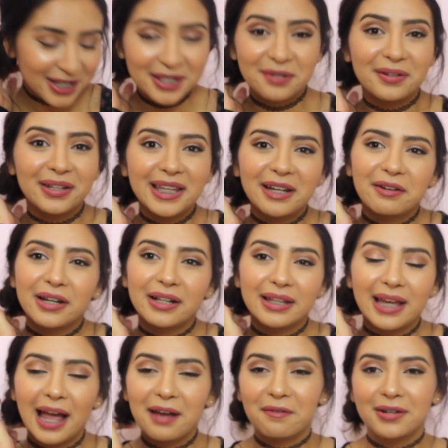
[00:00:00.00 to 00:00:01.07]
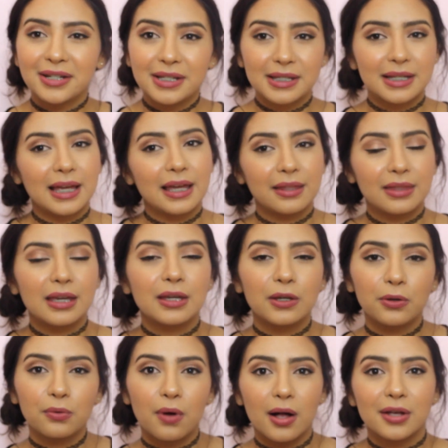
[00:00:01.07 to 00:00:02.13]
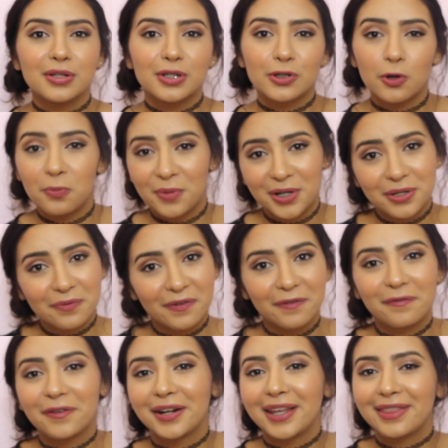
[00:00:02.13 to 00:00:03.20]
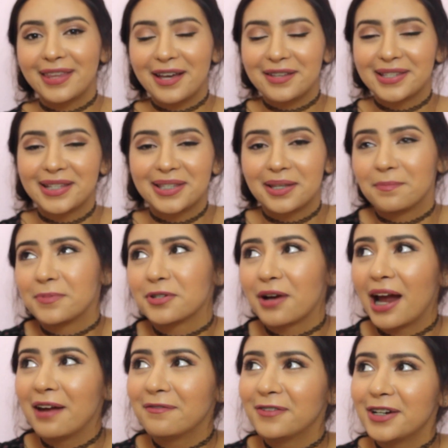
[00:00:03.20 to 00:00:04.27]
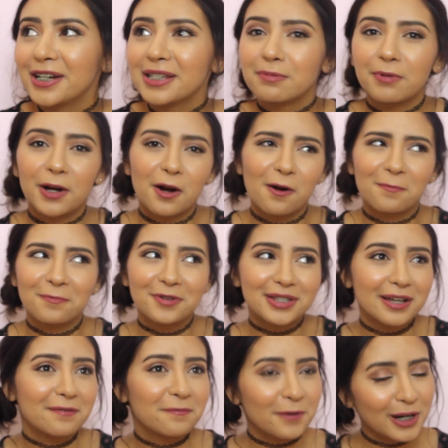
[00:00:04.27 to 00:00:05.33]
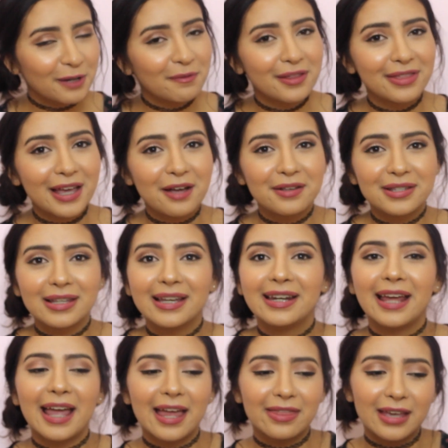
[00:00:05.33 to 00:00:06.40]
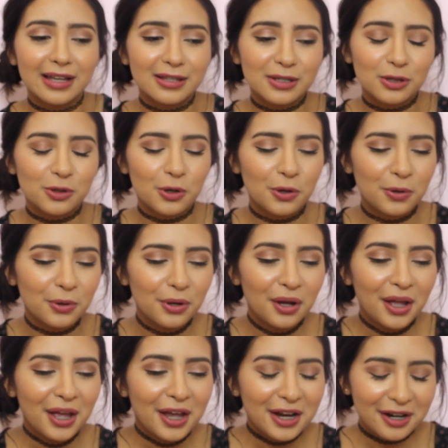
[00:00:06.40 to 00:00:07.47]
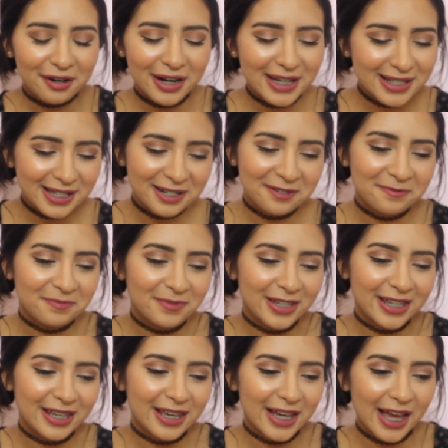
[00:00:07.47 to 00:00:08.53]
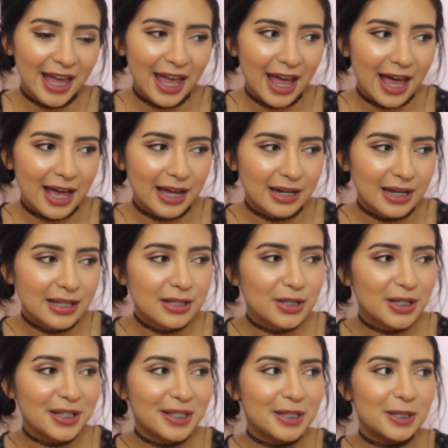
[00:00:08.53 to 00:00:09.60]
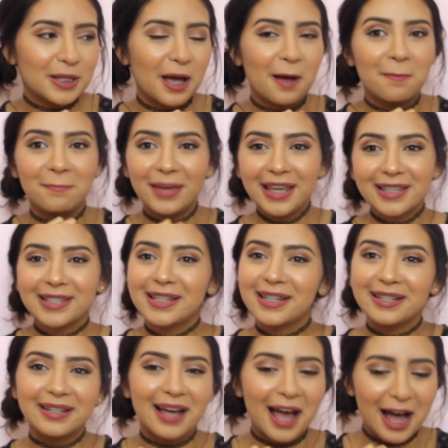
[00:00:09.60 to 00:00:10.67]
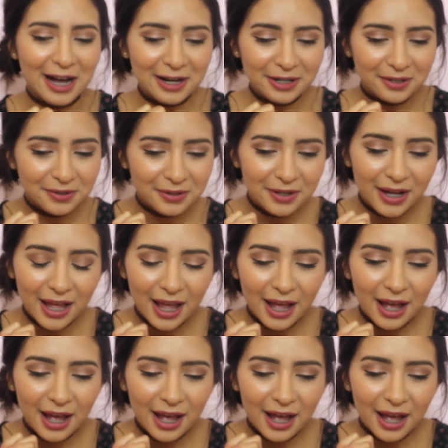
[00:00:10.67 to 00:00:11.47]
Just really quickly, I want to say thank you all so much for 40,000 subscribers. We are almost at 41,000, and that's so crazy to me, and it's just amazing how